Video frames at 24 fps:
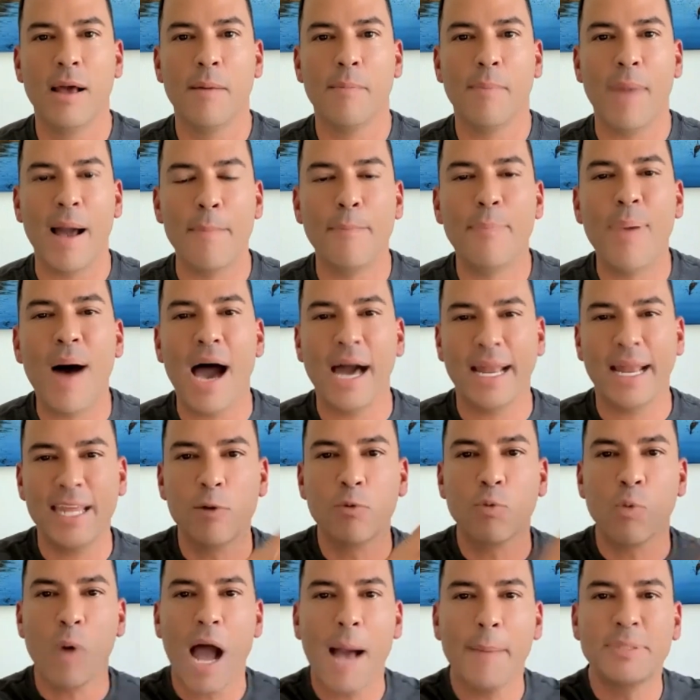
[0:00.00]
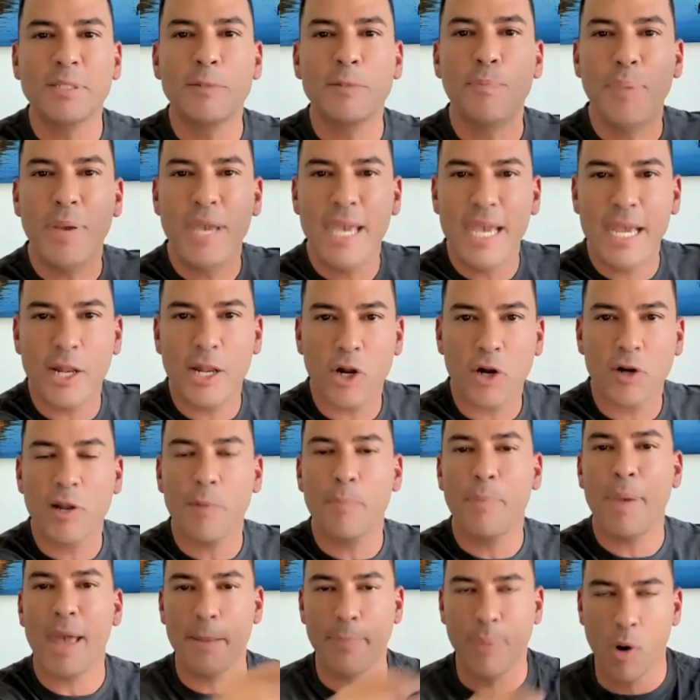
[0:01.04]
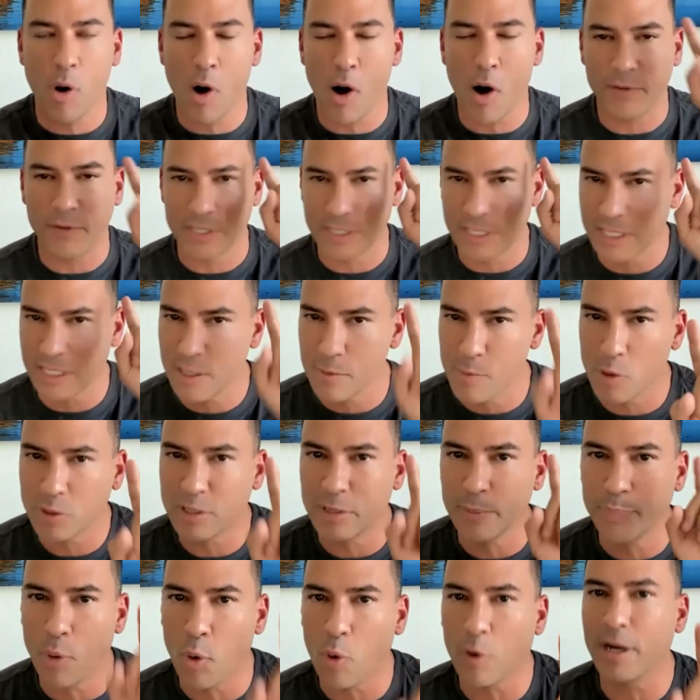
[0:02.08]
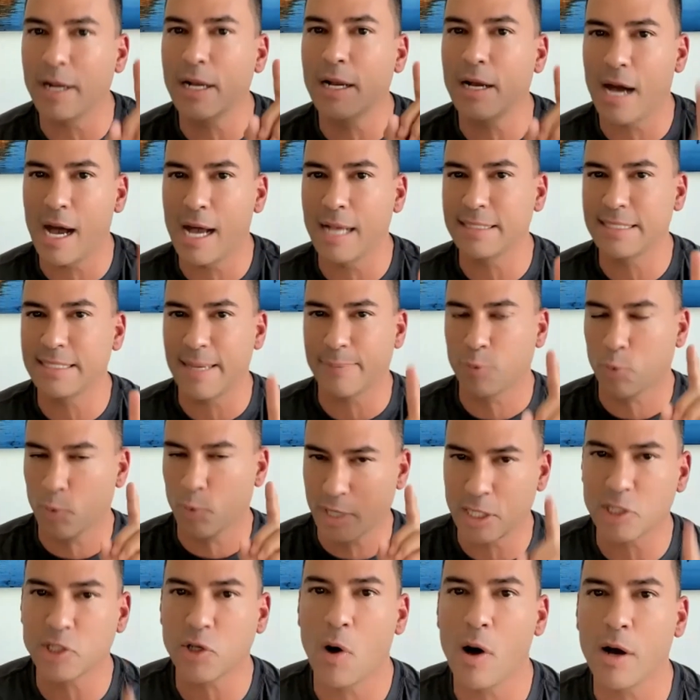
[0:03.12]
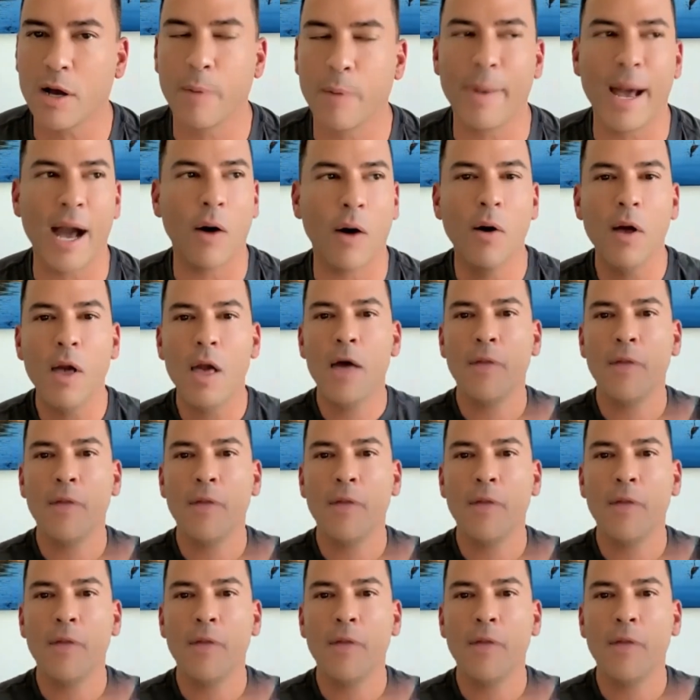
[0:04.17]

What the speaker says: My body robs Peter to pay Paul. This is the most important concept we're going to talk about.